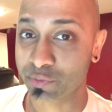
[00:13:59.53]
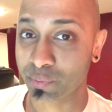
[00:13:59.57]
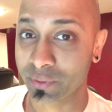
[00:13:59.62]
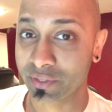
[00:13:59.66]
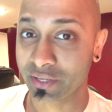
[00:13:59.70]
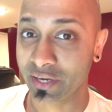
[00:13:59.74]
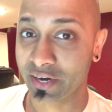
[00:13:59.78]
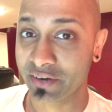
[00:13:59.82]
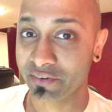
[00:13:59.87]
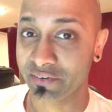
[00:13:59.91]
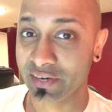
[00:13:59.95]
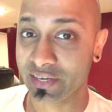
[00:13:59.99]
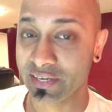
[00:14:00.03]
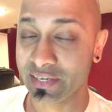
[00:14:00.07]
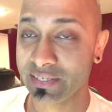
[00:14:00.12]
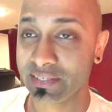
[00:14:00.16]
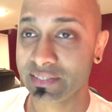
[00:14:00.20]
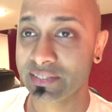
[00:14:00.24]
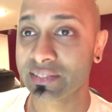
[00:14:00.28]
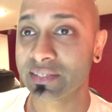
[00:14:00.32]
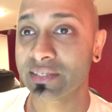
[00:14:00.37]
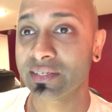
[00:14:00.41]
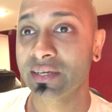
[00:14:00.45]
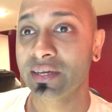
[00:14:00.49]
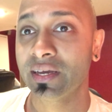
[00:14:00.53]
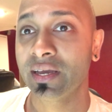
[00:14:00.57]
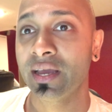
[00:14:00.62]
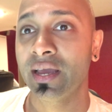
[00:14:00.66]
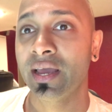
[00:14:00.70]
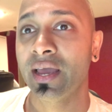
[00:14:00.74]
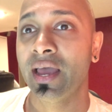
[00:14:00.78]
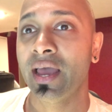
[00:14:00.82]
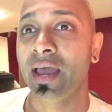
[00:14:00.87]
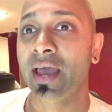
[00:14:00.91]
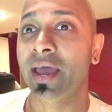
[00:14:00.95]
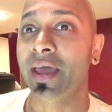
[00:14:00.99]
one that I released,
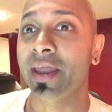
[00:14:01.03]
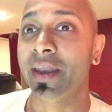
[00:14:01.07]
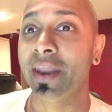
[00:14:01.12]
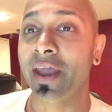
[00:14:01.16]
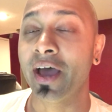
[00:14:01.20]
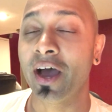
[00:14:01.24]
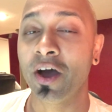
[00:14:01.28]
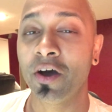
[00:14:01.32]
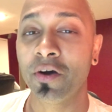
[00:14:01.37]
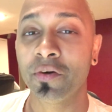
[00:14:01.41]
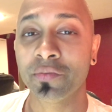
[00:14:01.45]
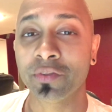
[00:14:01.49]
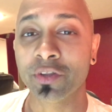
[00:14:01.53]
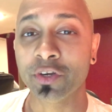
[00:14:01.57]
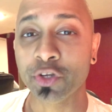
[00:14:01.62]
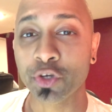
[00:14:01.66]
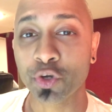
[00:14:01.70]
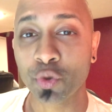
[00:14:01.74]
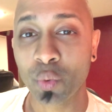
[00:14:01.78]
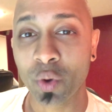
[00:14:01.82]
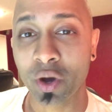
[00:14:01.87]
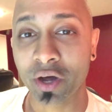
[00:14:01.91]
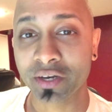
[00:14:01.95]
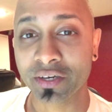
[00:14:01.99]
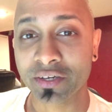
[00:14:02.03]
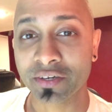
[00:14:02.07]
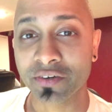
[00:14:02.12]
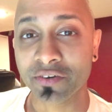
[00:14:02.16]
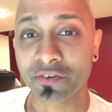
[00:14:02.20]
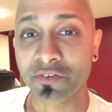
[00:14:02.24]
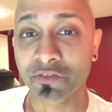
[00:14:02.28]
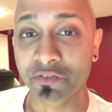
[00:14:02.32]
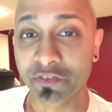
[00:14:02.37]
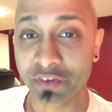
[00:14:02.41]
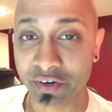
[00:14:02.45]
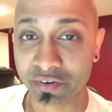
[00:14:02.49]
and now the new
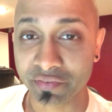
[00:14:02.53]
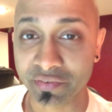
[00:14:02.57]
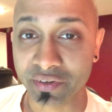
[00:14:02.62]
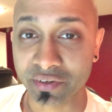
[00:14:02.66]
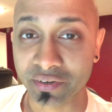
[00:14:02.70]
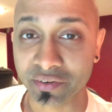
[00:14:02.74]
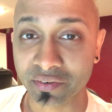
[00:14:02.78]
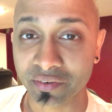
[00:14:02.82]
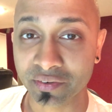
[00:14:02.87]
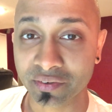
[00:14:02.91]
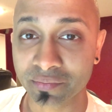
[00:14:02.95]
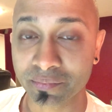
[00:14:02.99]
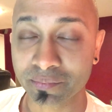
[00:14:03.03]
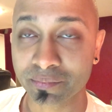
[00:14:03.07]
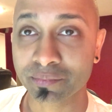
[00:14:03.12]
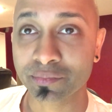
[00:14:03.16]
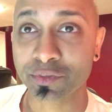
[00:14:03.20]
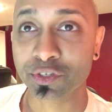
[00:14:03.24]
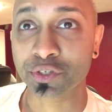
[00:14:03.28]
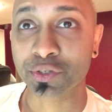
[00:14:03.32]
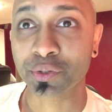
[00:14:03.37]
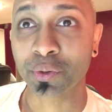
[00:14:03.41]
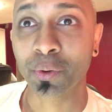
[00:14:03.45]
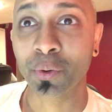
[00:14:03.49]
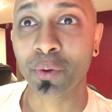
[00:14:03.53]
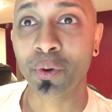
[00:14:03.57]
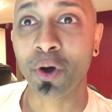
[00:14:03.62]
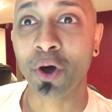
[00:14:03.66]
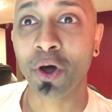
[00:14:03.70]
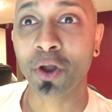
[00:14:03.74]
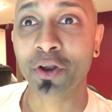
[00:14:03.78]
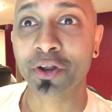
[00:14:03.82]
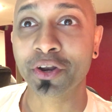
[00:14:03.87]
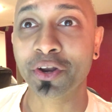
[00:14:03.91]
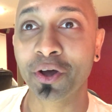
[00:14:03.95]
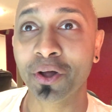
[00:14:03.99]
one, Driven. So
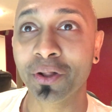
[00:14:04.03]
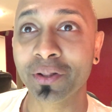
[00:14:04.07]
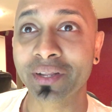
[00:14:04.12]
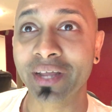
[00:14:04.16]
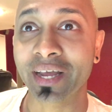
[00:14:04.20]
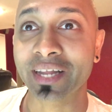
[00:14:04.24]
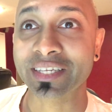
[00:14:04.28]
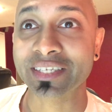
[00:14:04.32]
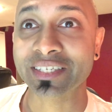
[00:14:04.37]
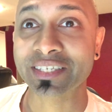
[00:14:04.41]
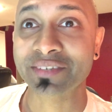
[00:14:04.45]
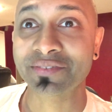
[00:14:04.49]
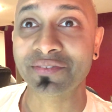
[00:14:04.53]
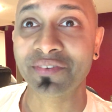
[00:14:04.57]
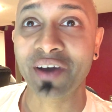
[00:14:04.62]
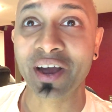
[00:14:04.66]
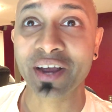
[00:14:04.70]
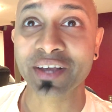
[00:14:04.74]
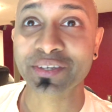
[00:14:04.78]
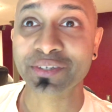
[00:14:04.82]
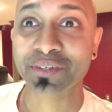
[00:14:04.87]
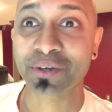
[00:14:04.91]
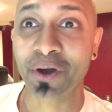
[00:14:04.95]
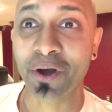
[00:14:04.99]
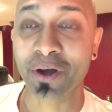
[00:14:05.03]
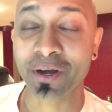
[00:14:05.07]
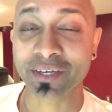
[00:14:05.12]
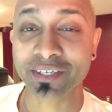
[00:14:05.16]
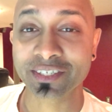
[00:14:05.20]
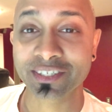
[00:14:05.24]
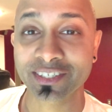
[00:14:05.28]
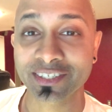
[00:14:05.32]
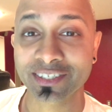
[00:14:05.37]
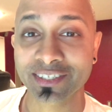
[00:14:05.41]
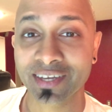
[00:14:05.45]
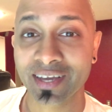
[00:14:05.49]
all in all, that's 5
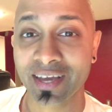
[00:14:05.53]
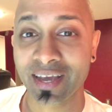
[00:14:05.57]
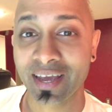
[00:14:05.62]
songs,